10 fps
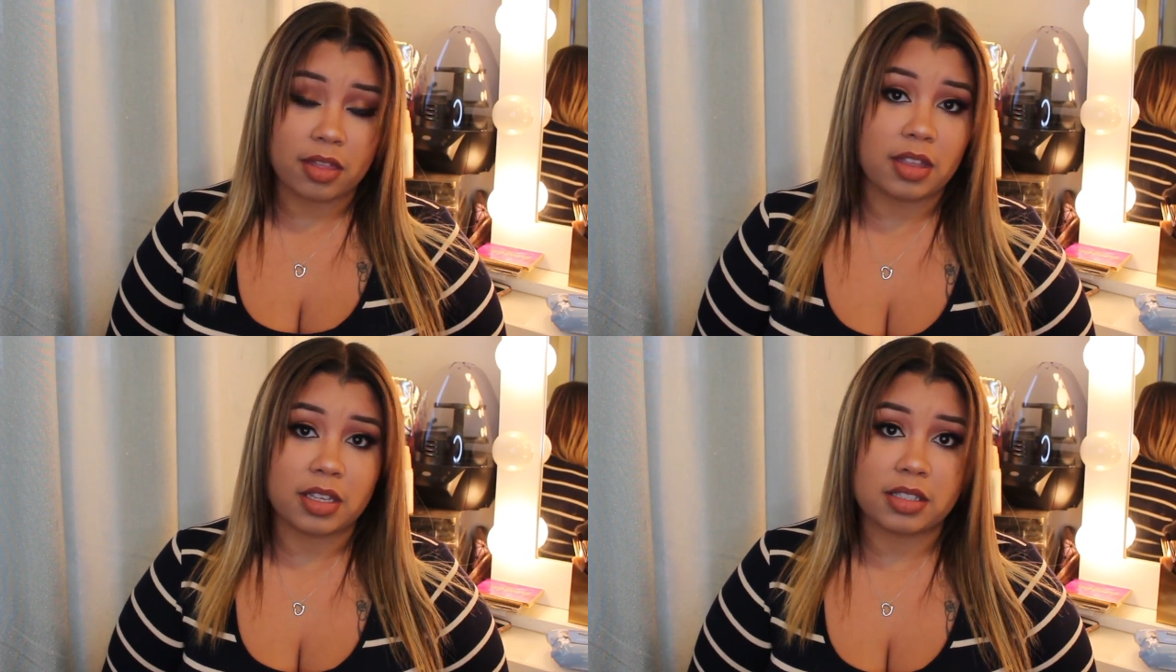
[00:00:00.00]

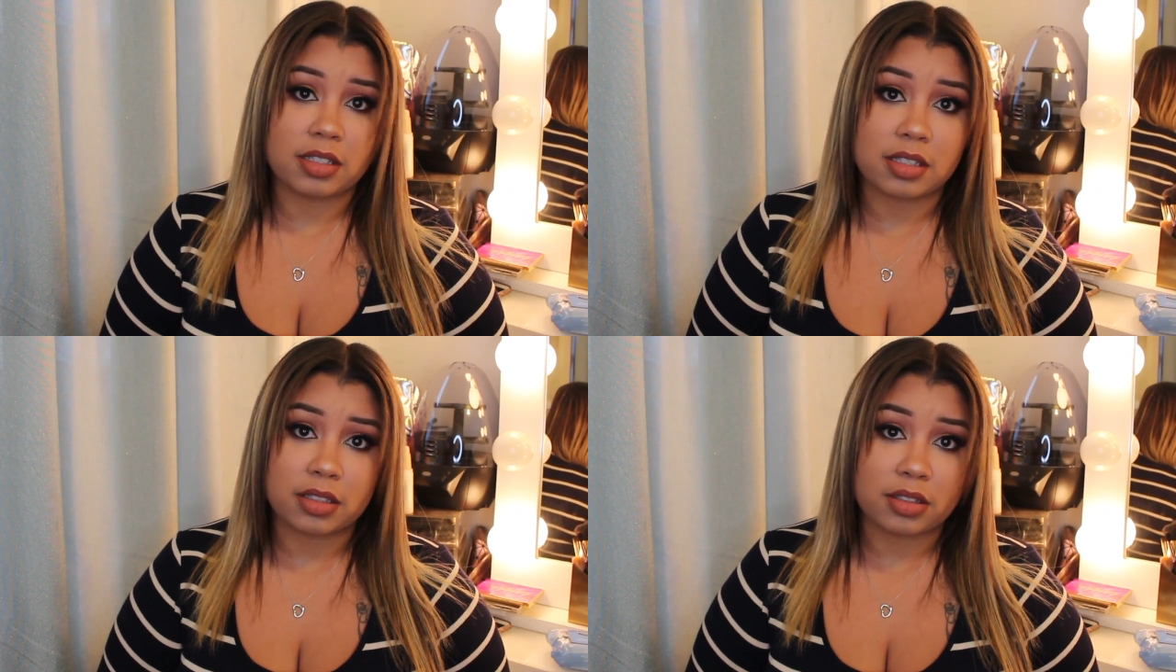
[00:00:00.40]

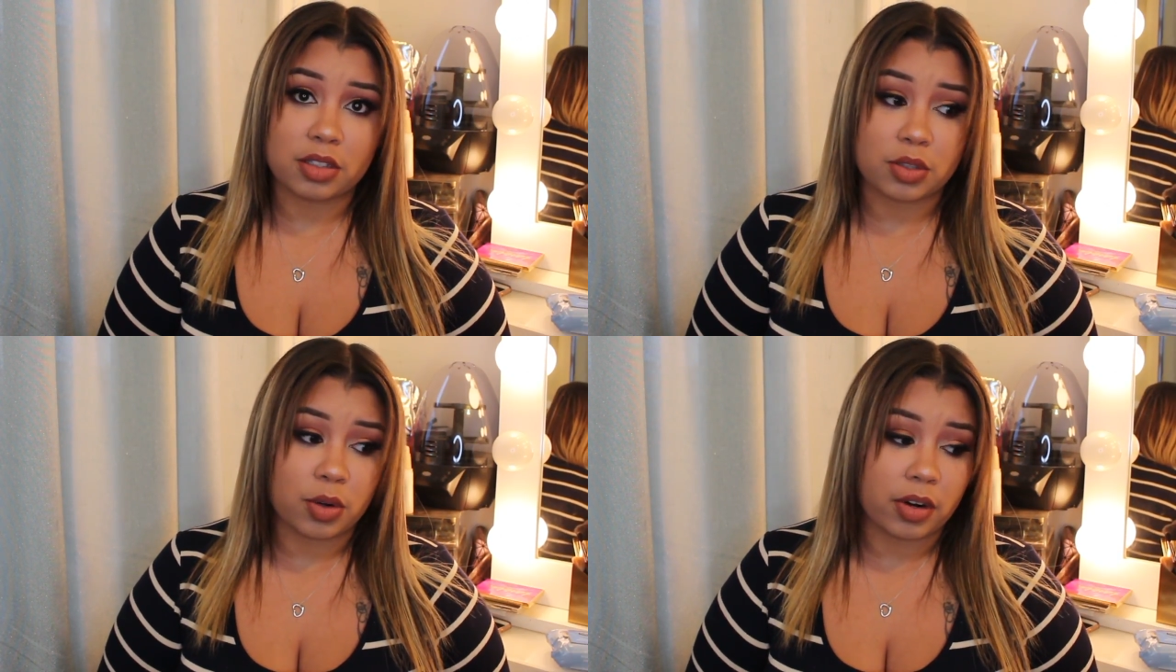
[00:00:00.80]
this
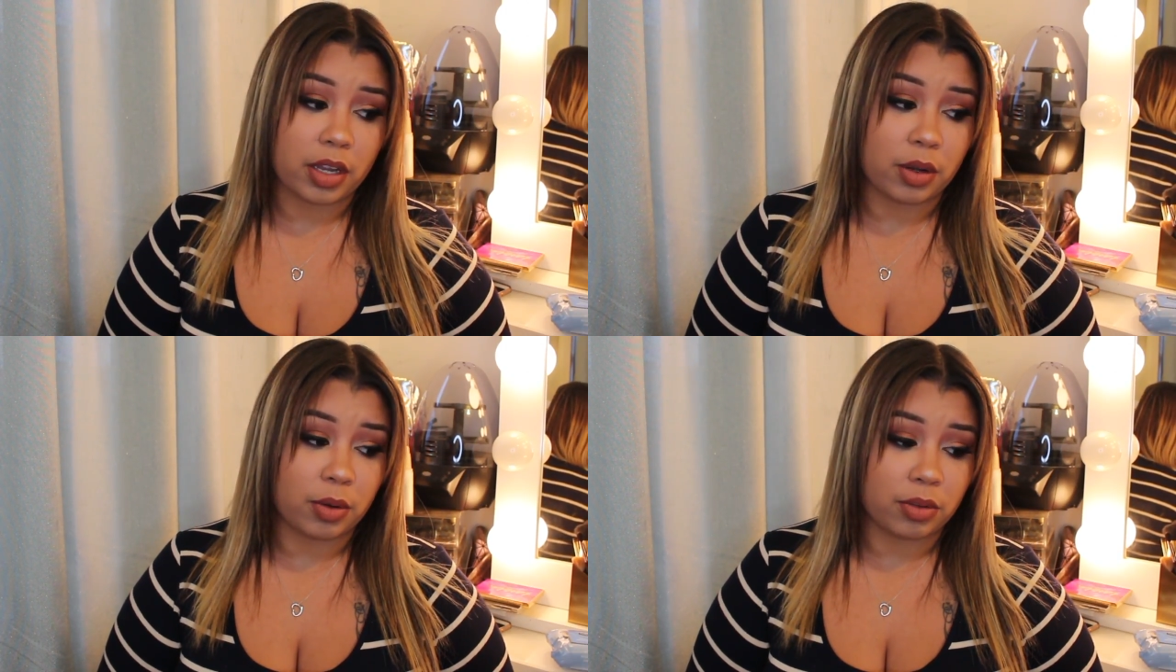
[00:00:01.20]

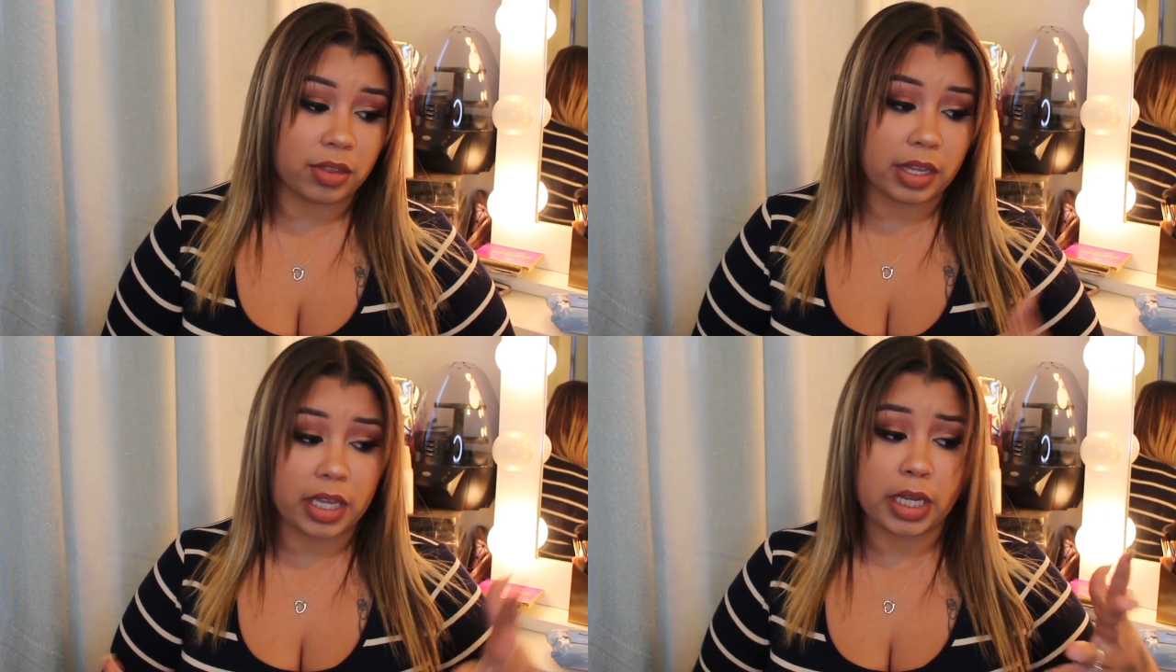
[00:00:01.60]
tutorial
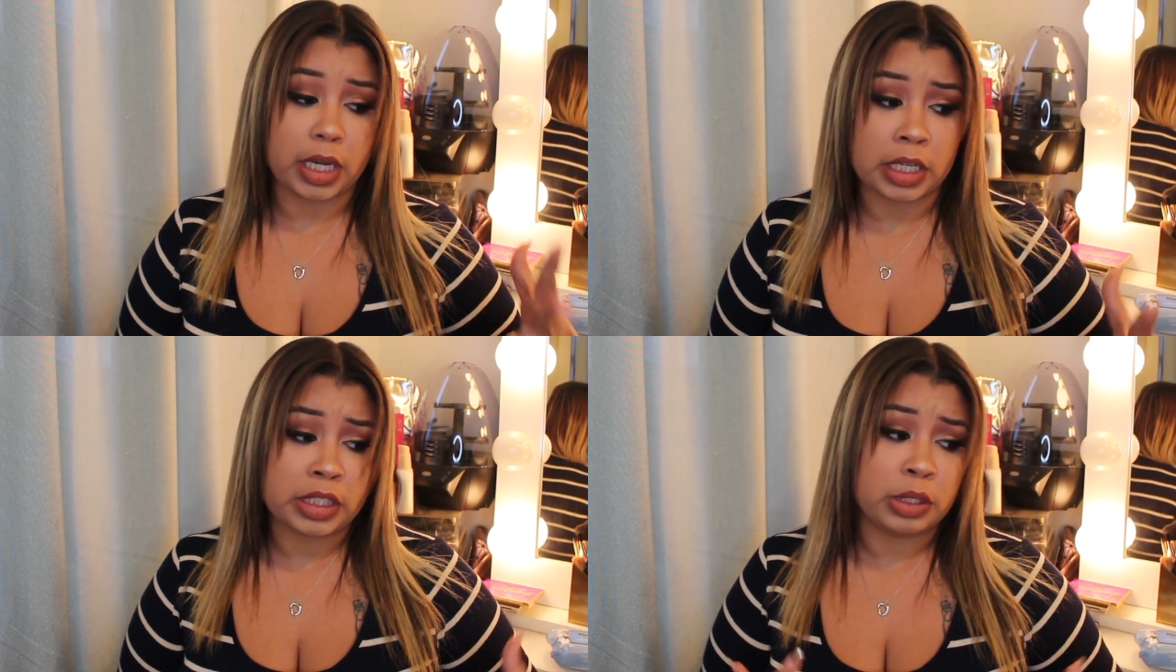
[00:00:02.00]
thing
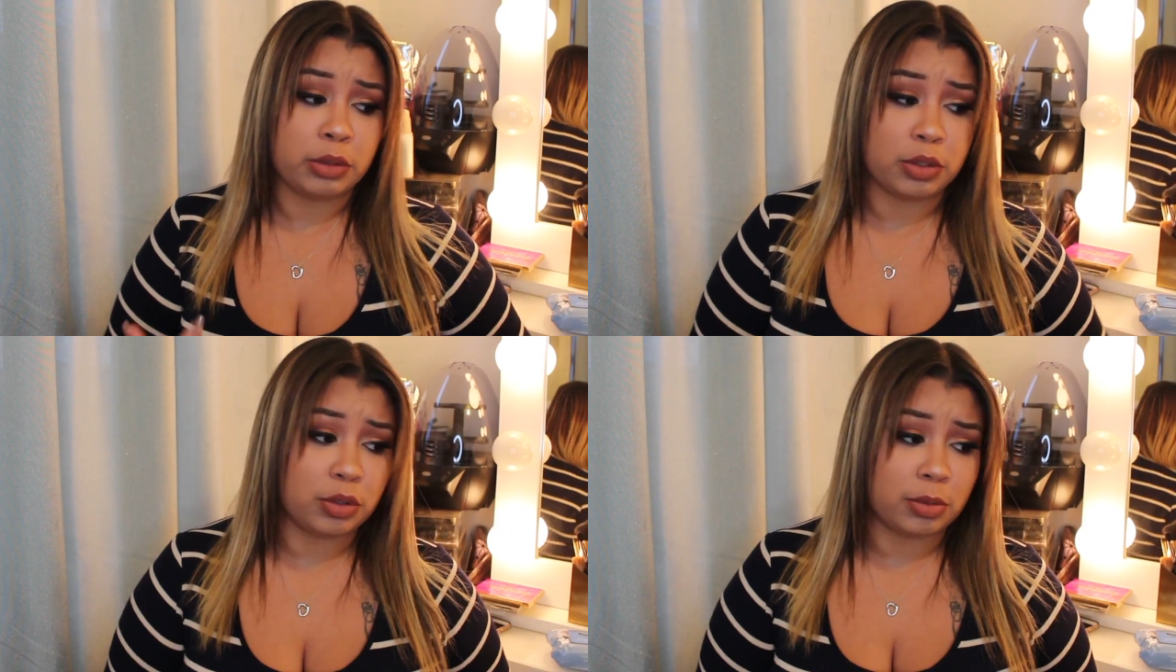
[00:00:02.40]
on
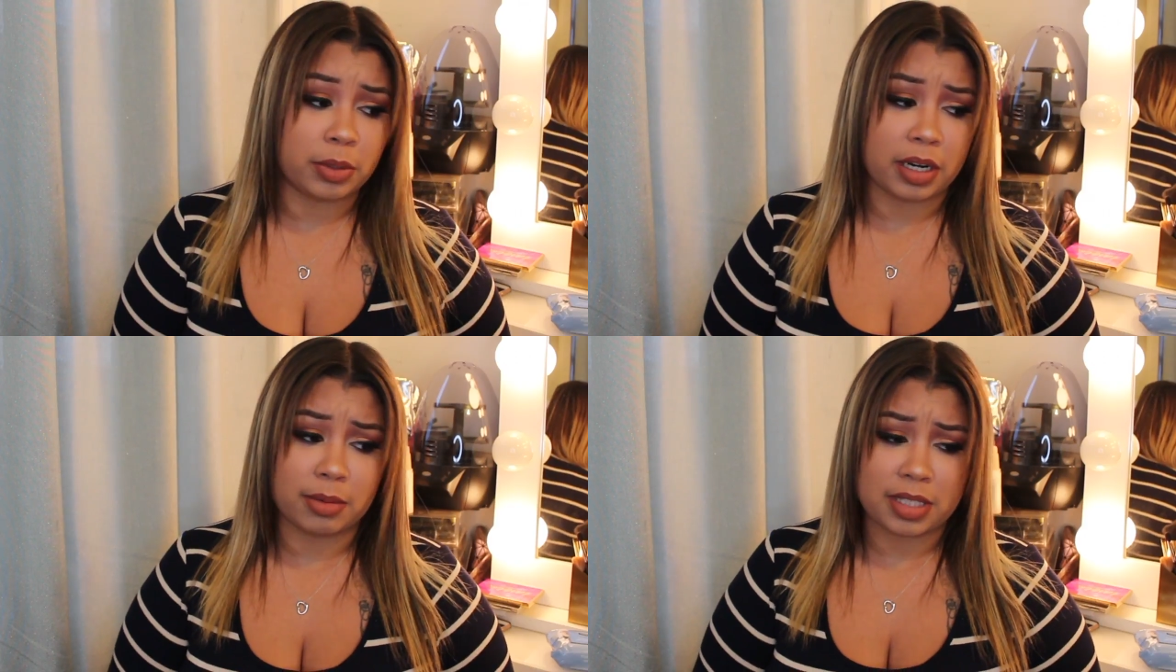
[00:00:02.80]
YouTube
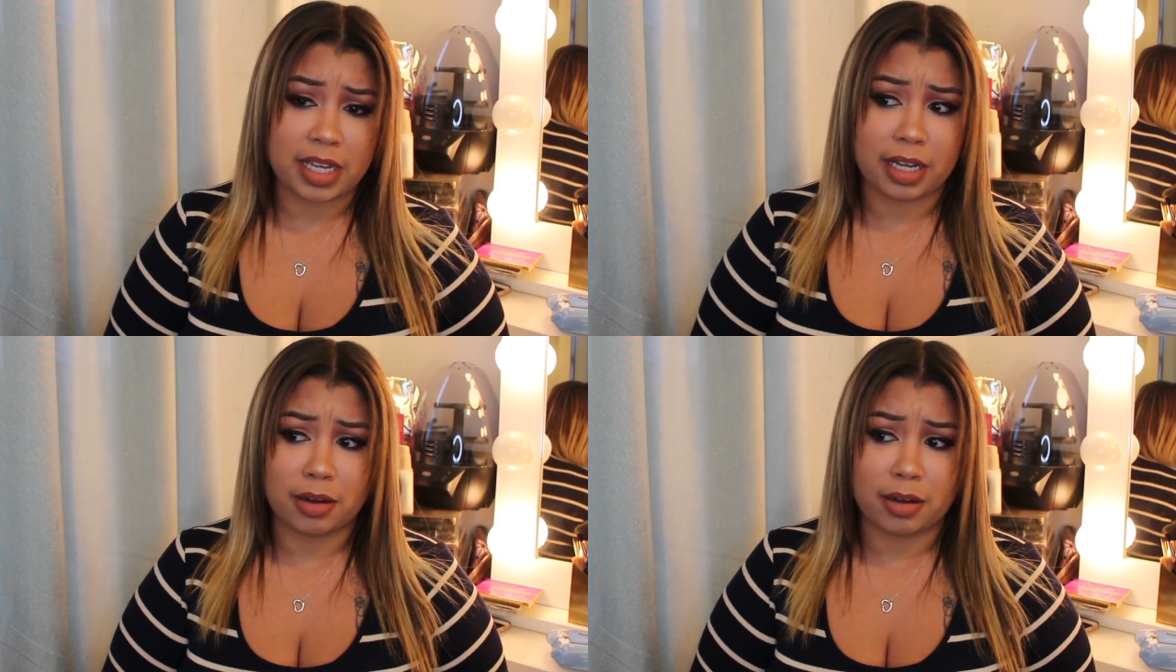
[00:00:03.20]
where I was like,